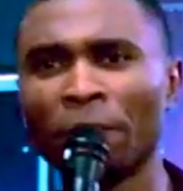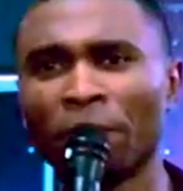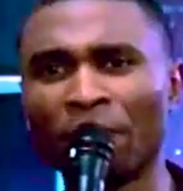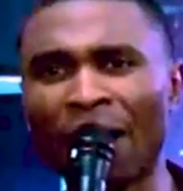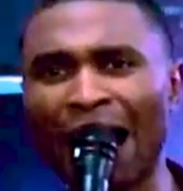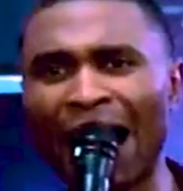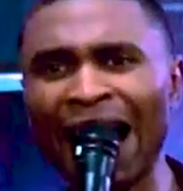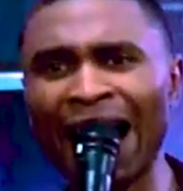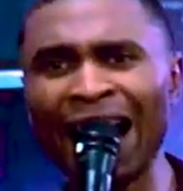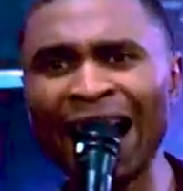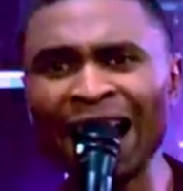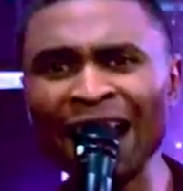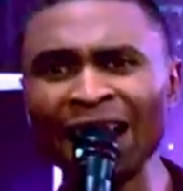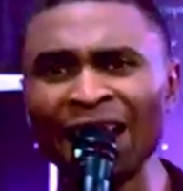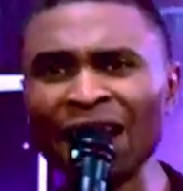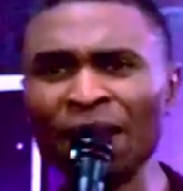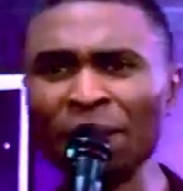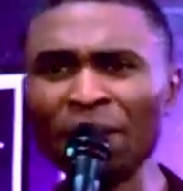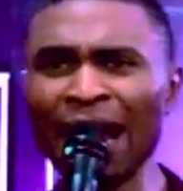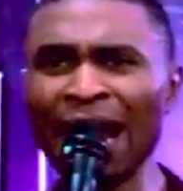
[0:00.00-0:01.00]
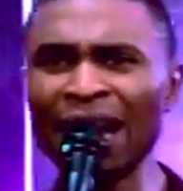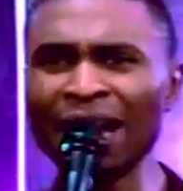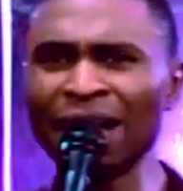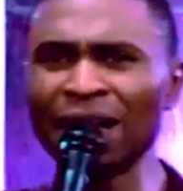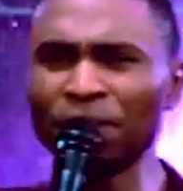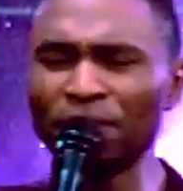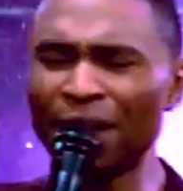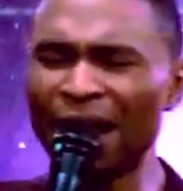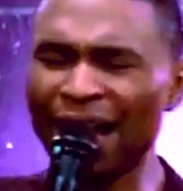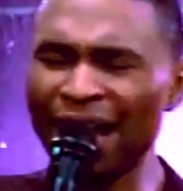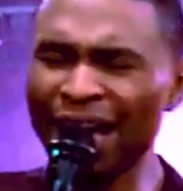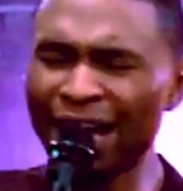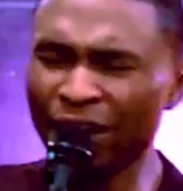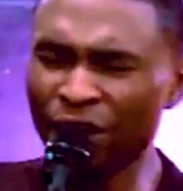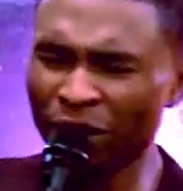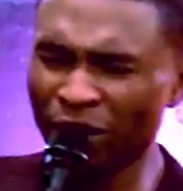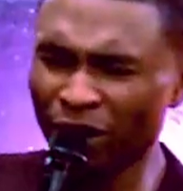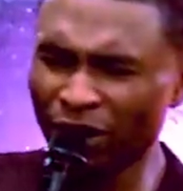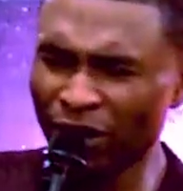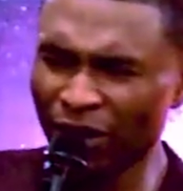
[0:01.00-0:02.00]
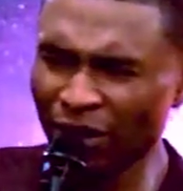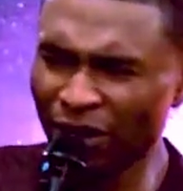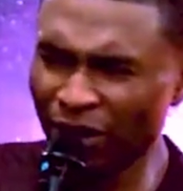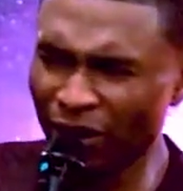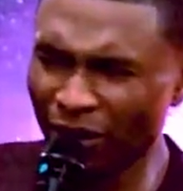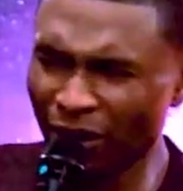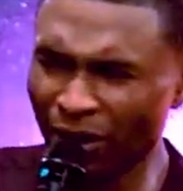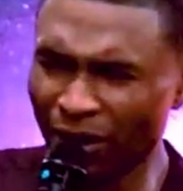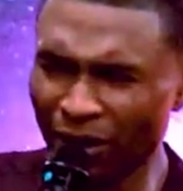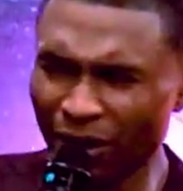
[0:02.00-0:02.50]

Mighty man in battle.